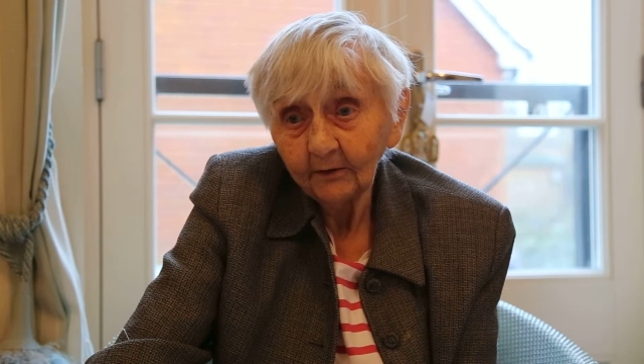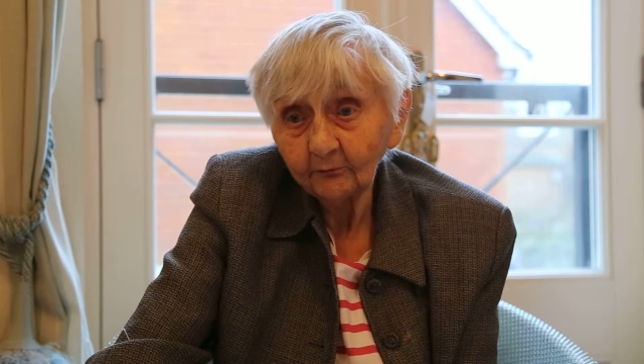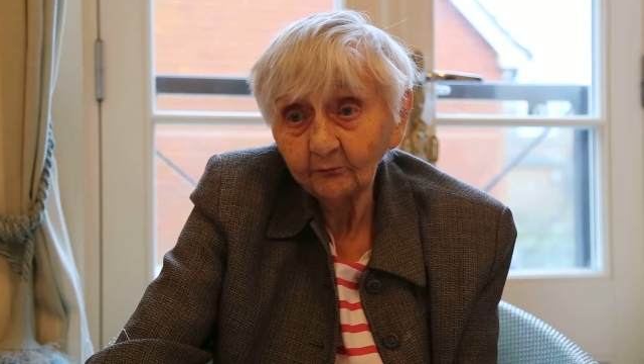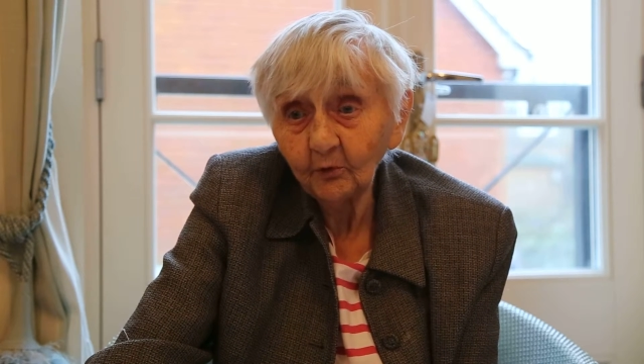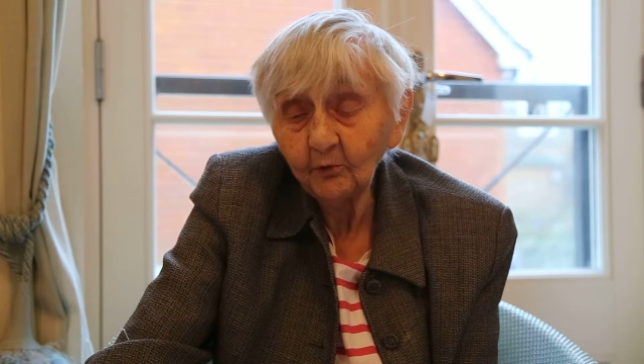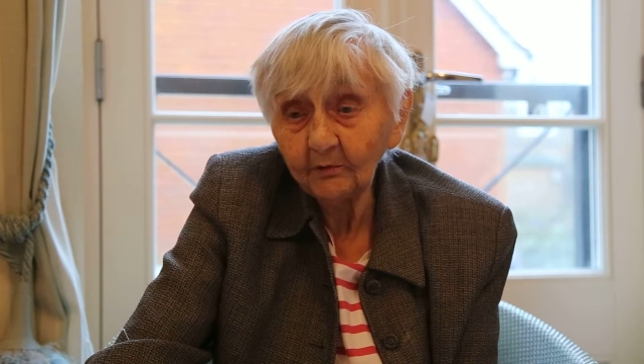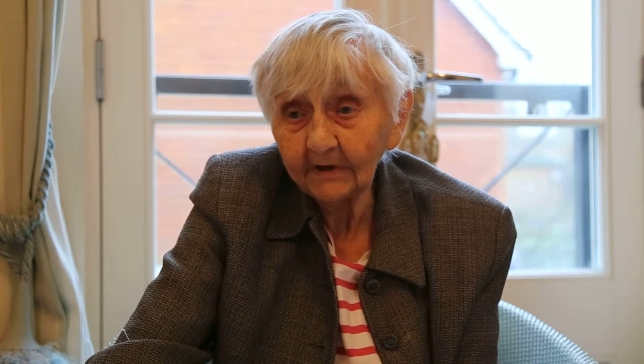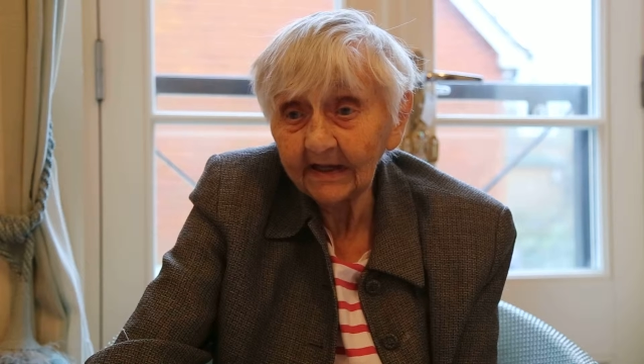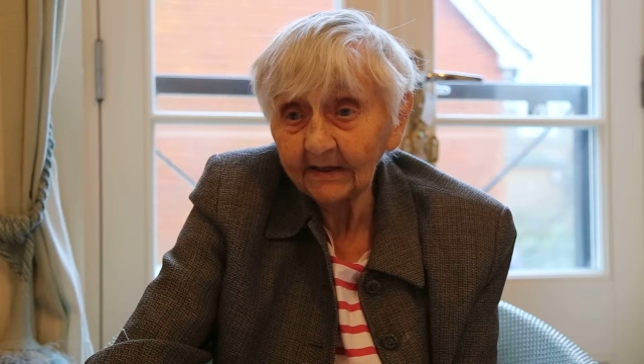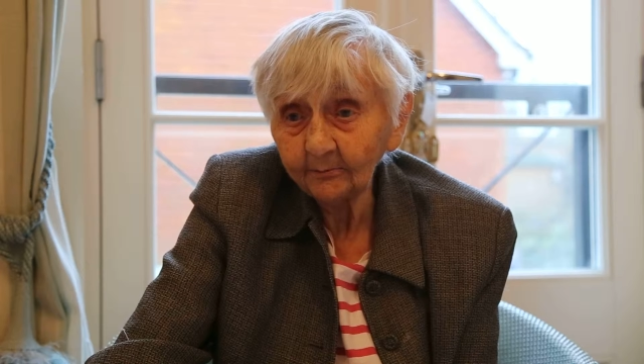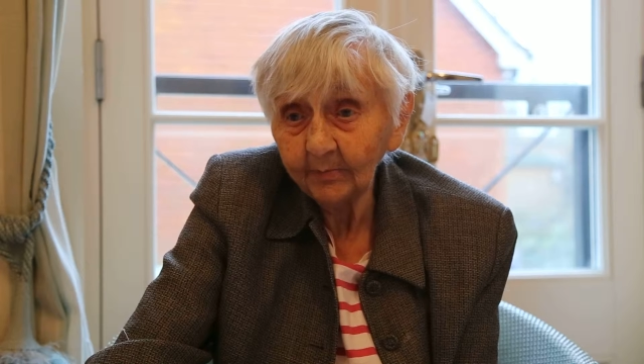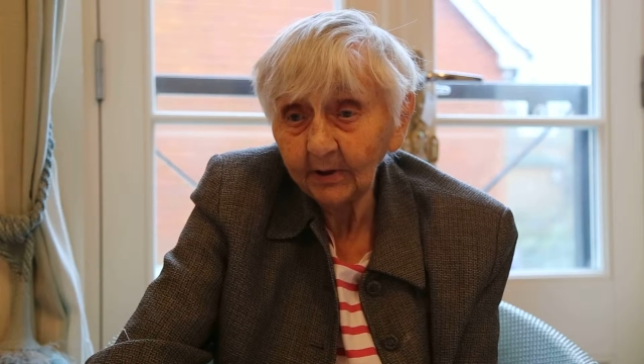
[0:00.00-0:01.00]

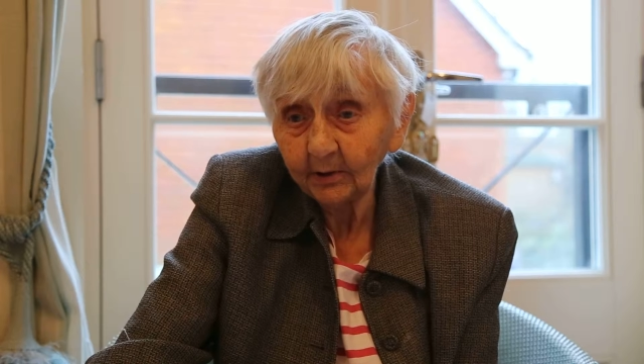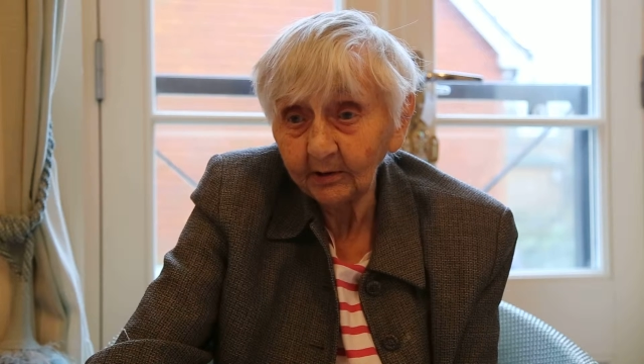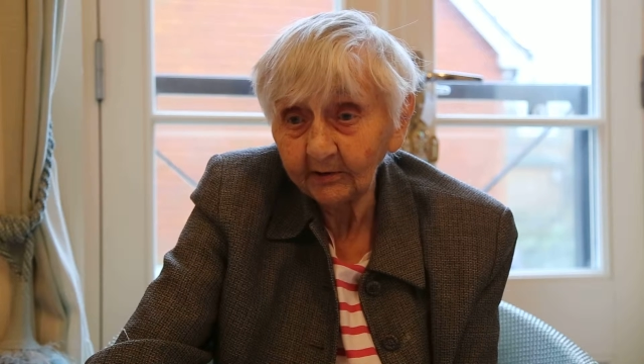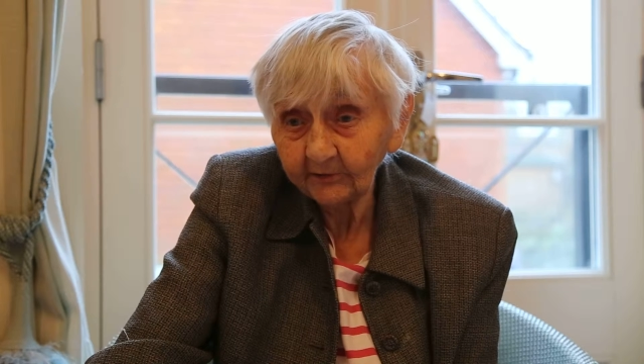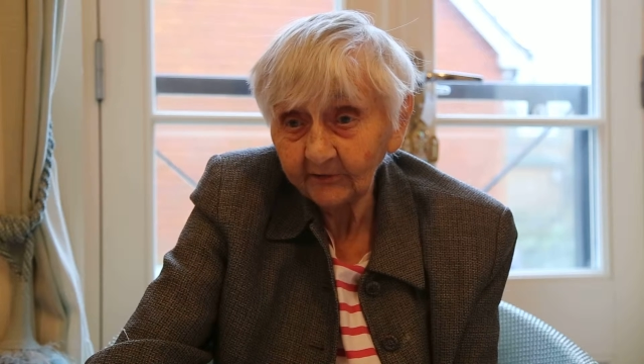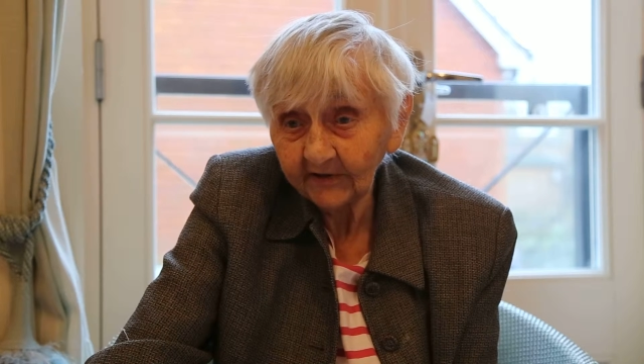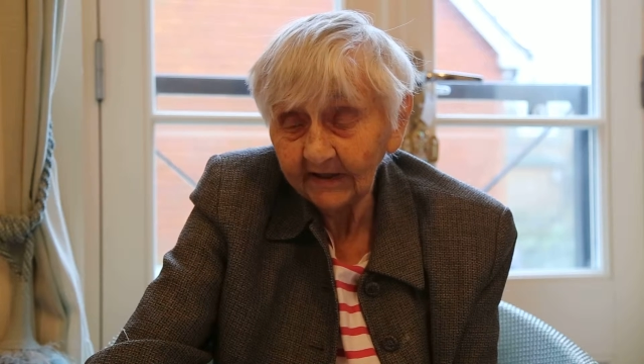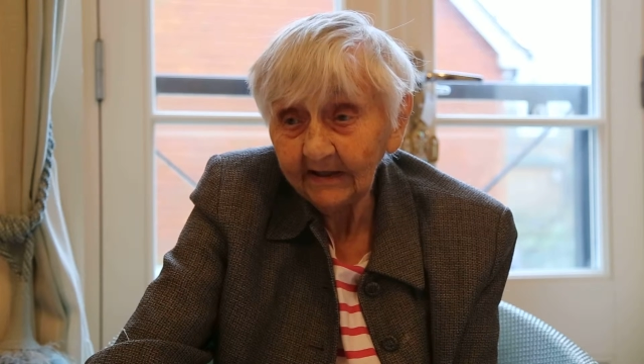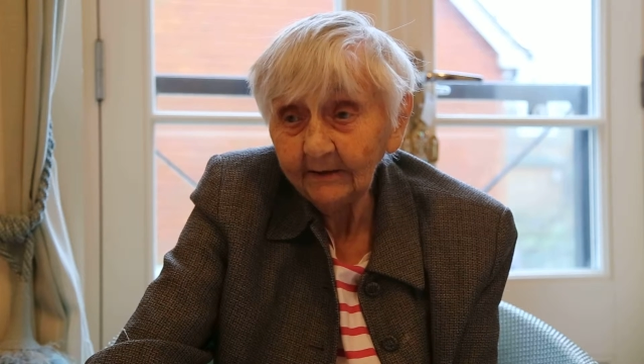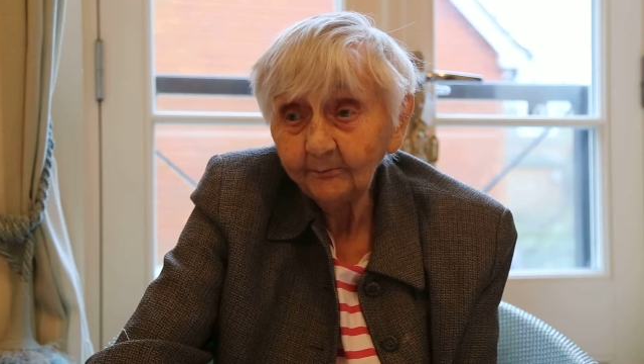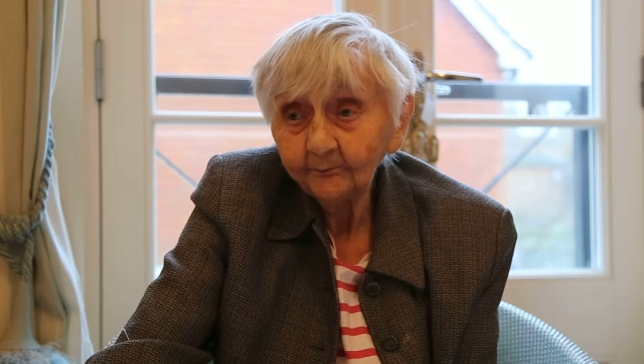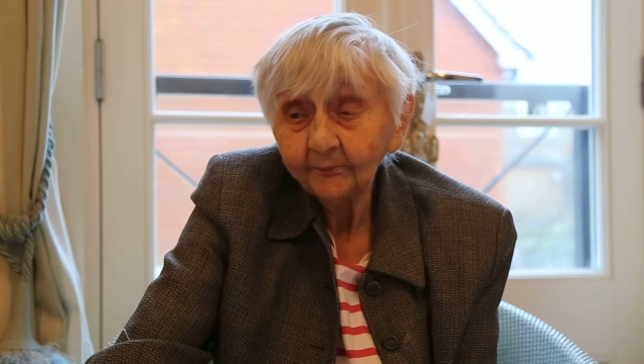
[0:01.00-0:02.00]
ruling
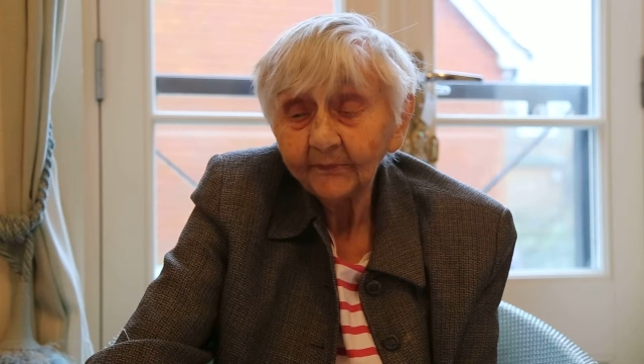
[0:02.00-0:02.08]
party,